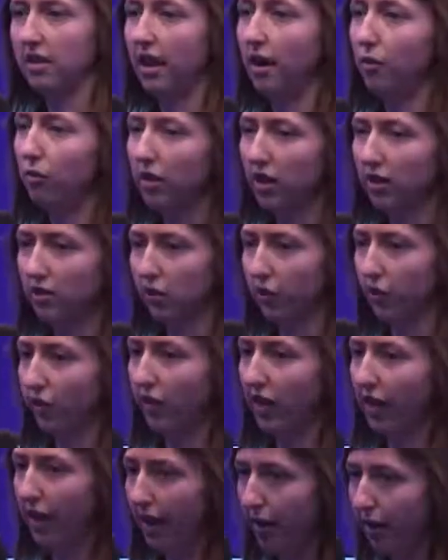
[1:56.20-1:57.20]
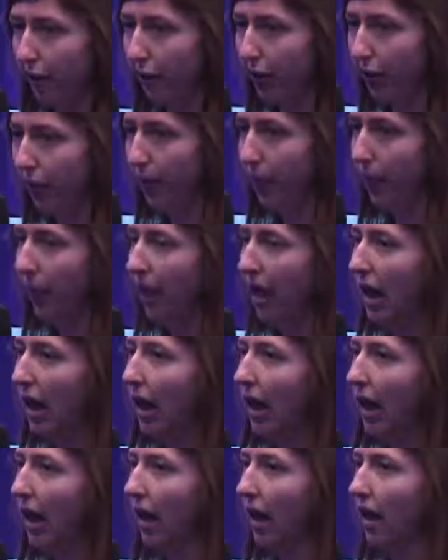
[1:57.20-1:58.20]
areas of life,
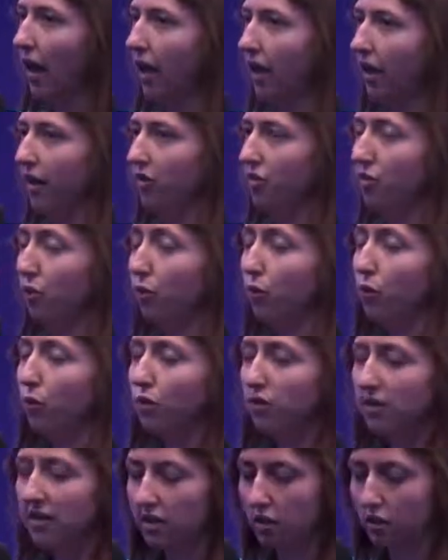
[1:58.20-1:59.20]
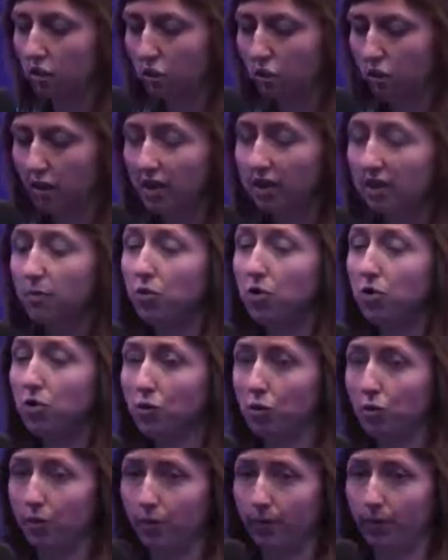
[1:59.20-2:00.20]
and of course in journalism
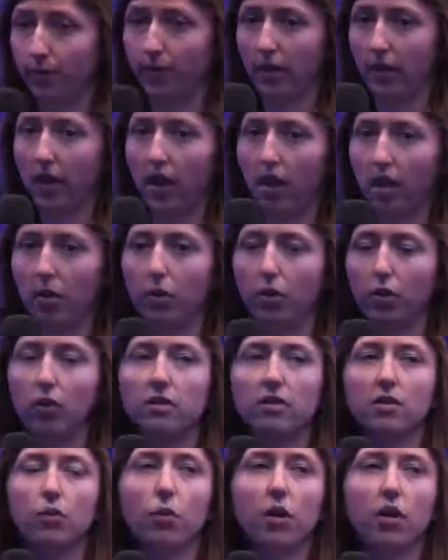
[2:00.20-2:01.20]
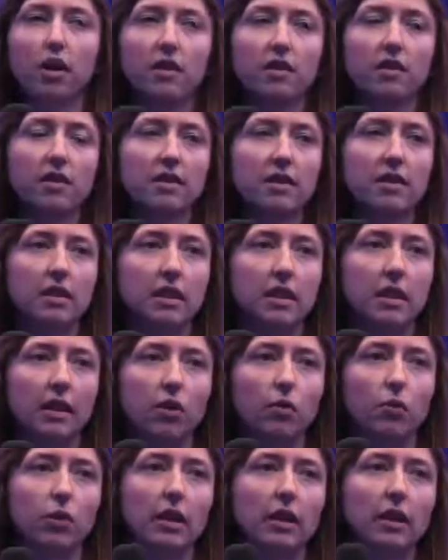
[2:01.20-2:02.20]
too, because we needed
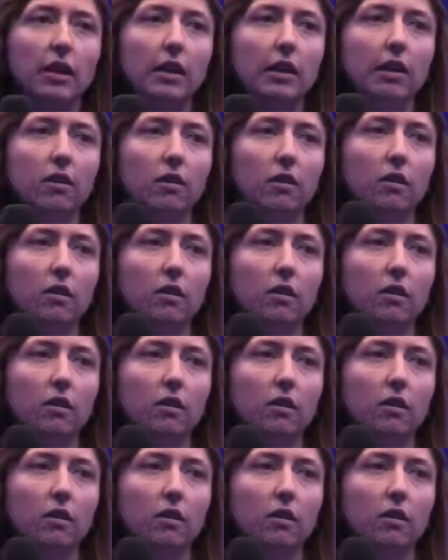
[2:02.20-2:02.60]
uh, really